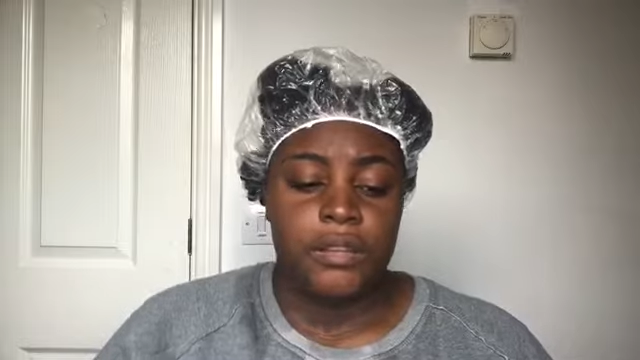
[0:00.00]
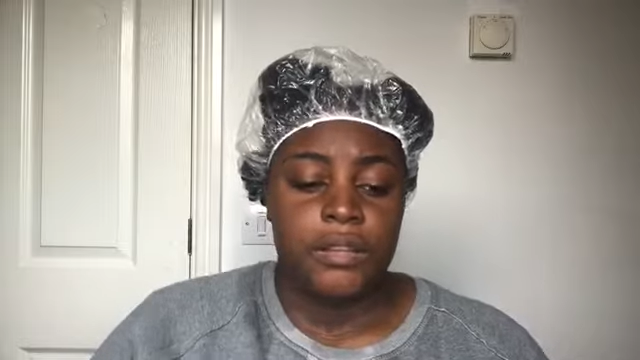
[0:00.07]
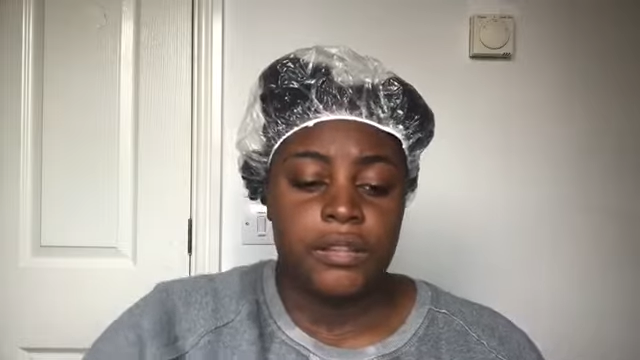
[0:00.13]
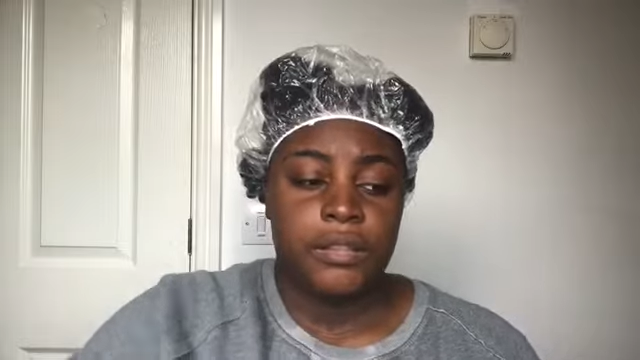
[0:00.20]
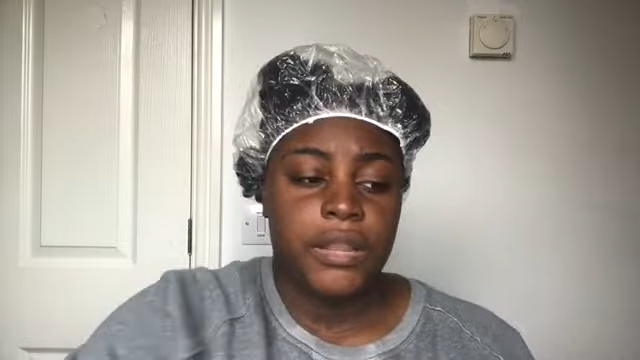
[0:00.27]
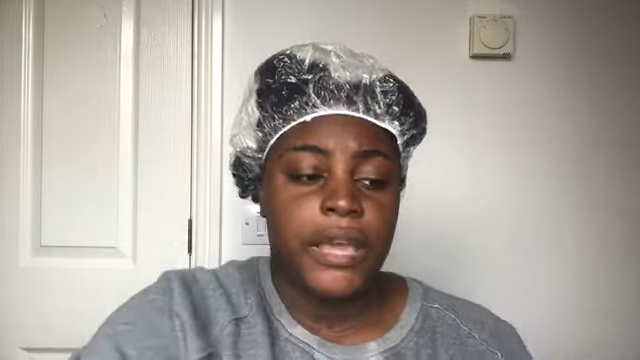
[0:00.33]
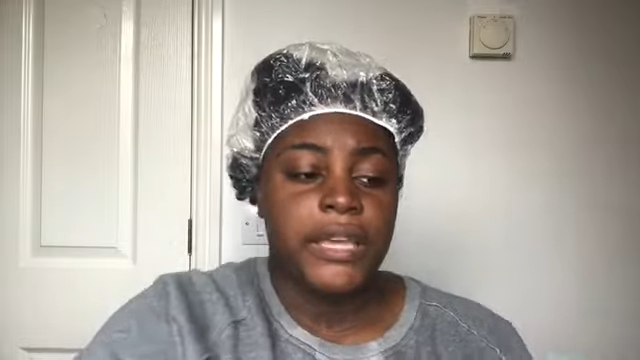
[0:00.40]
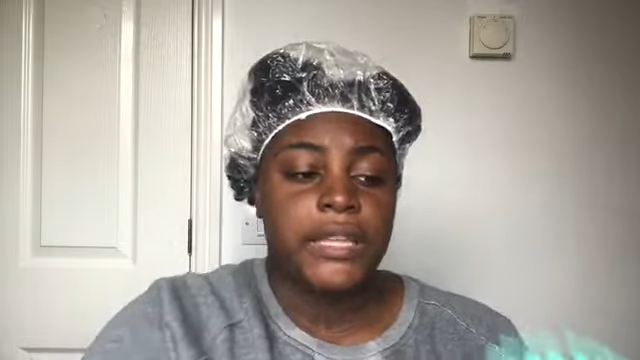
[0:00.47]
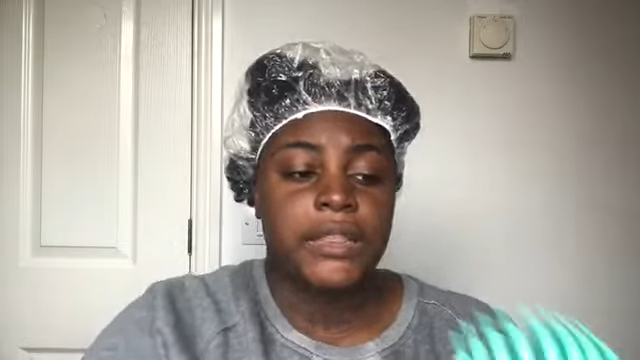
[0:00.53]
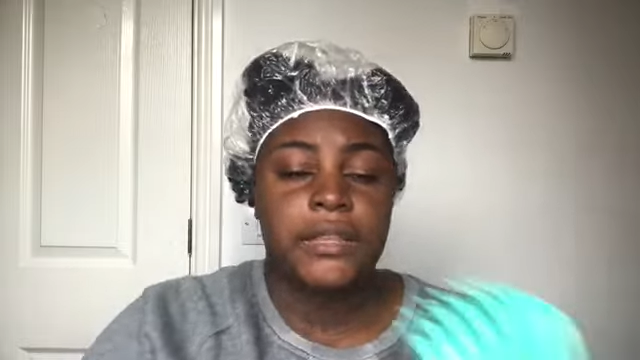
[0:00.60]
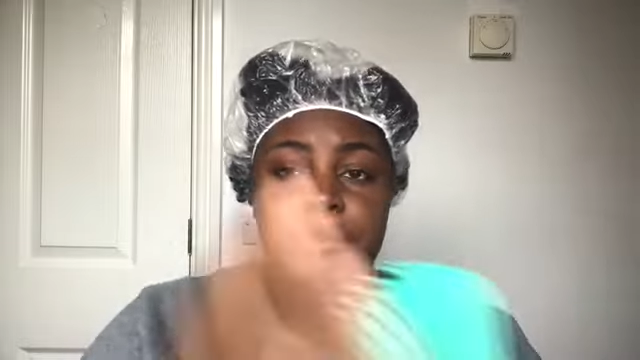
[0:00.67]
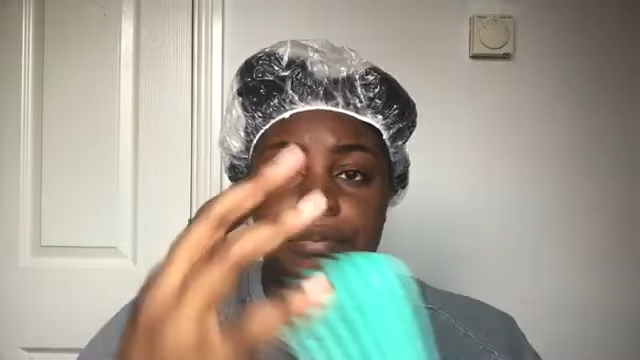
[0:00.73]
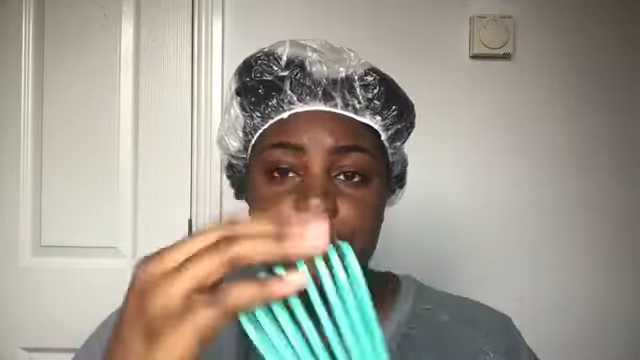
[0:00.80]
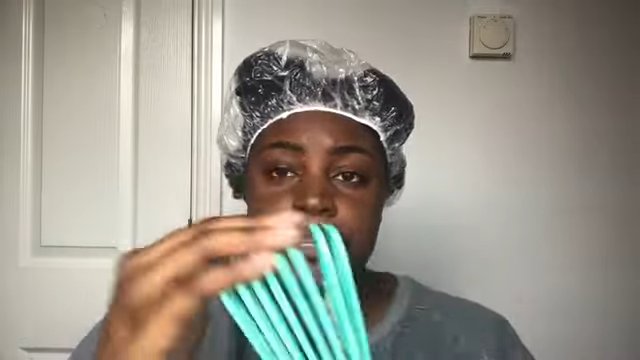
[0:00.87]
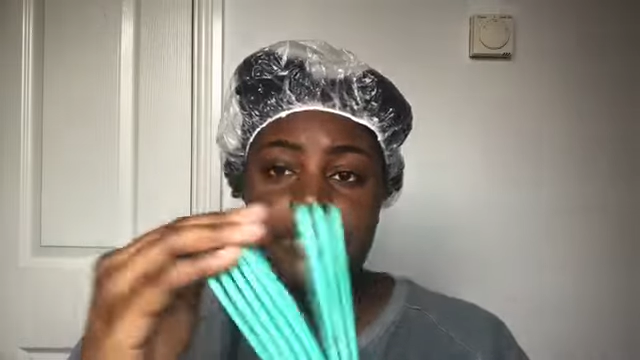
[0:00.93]
Like, the
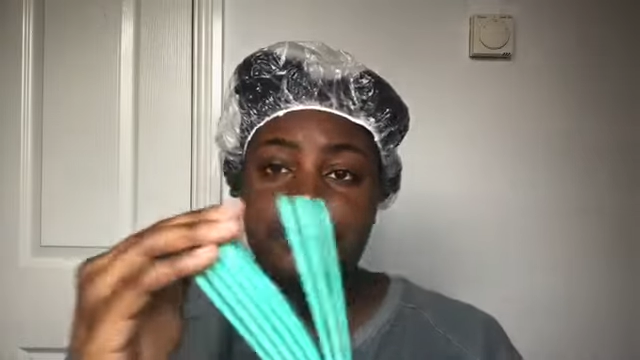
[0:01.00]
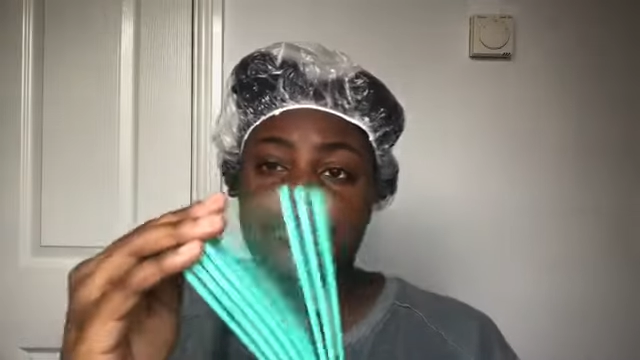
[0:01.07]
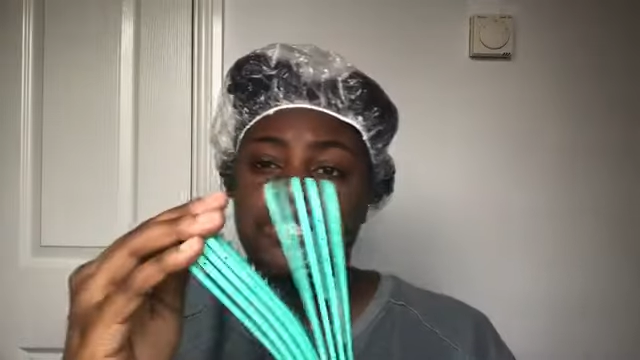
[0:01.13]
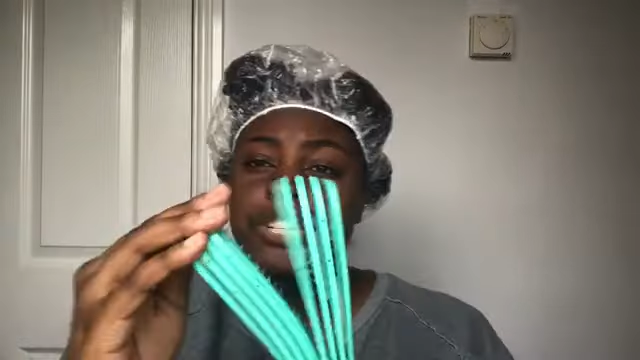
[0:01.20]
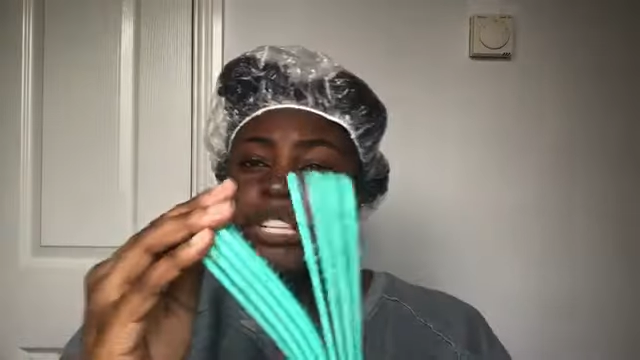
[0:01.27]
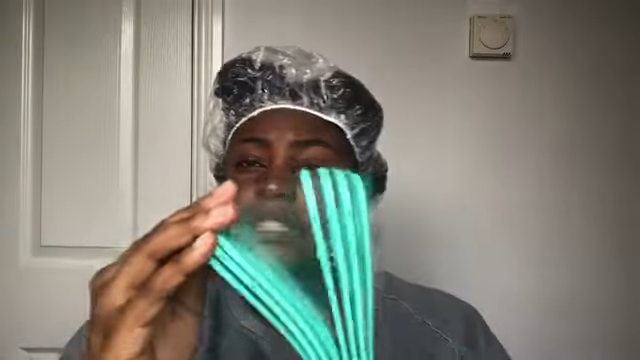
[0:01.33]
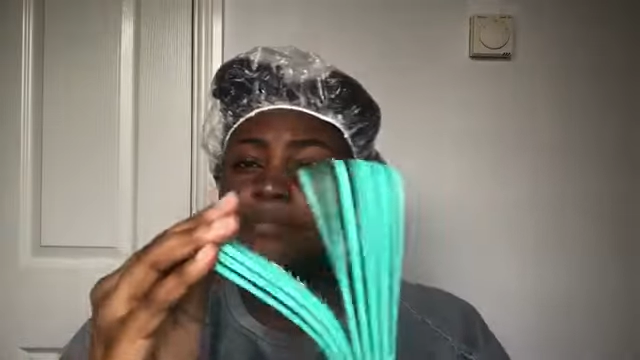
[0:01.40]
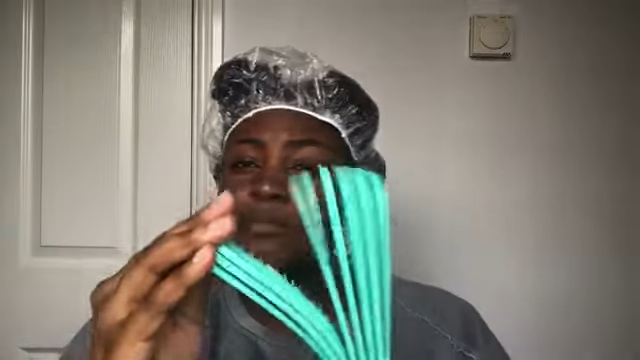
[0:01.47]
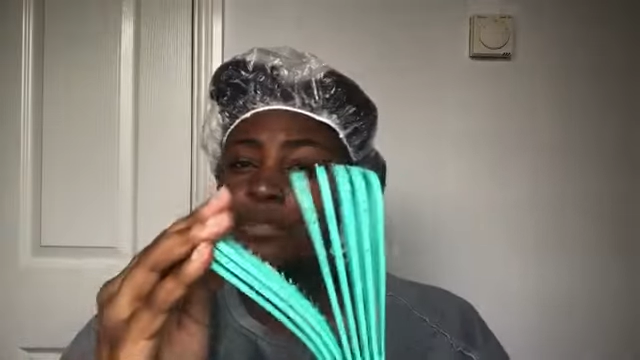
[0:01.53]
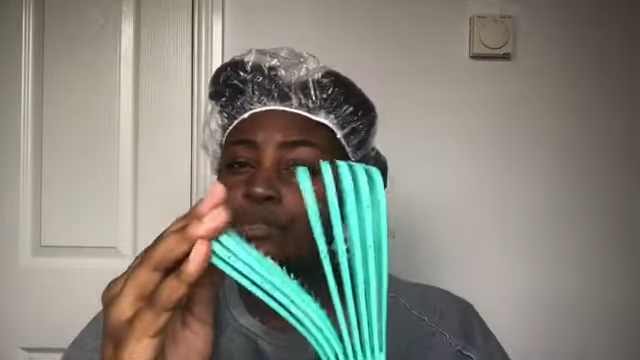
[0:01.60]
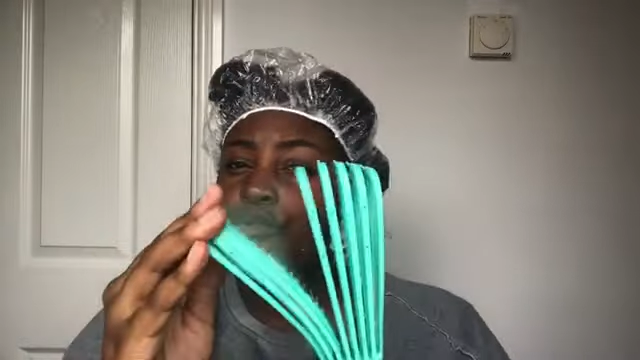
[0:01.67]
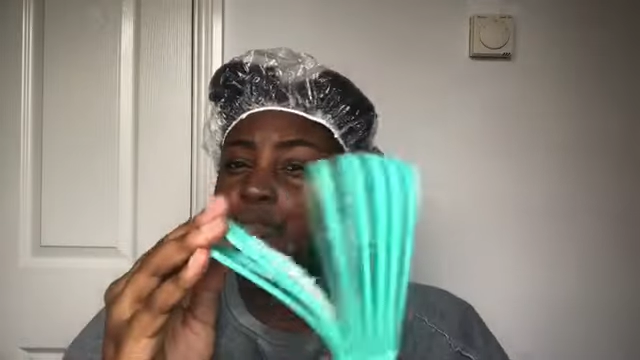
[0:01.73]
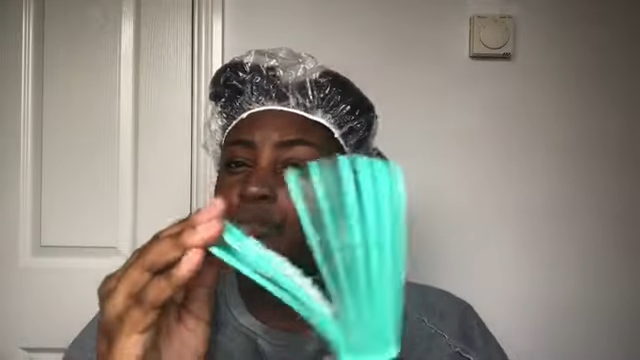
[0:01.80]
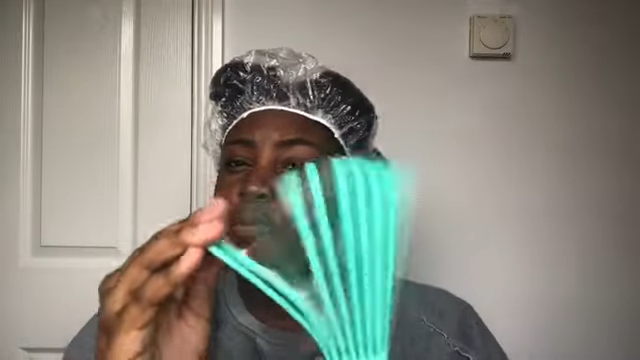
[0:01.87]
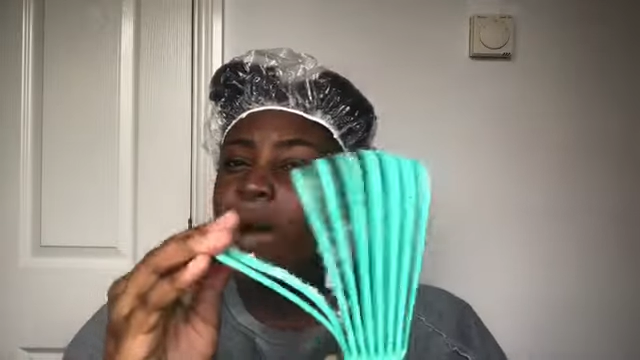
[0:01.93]
bristles just move